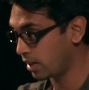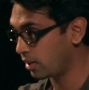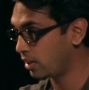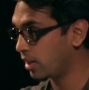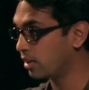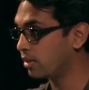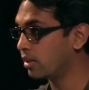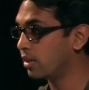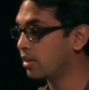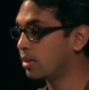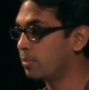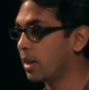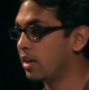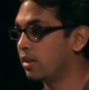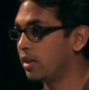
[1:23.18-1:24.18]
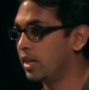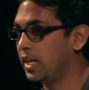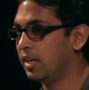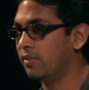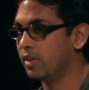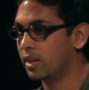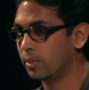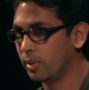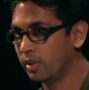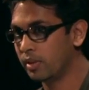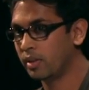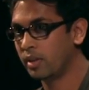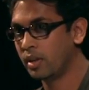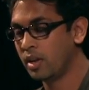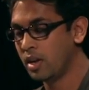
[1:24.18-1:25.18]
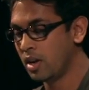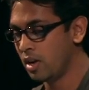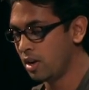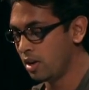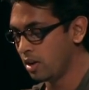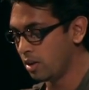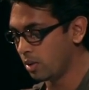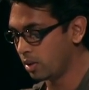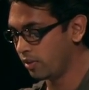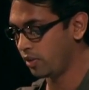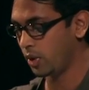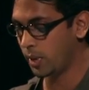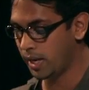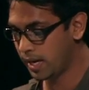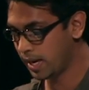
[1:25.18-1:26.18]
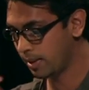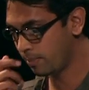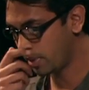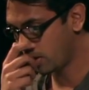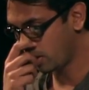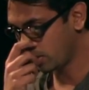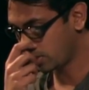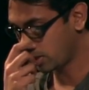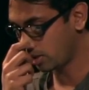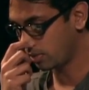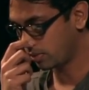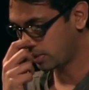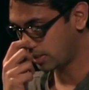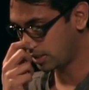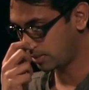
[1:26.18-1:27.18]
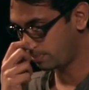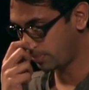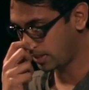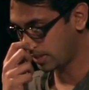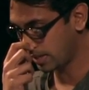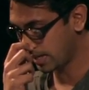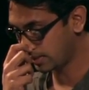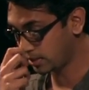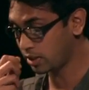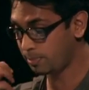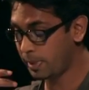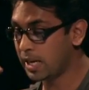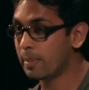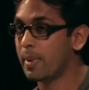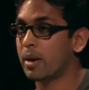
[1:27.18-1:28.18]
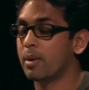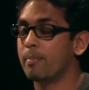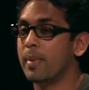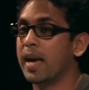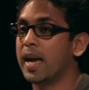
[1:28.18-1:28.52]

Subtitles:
I get to spend an evening with all of you here, but also to speak about a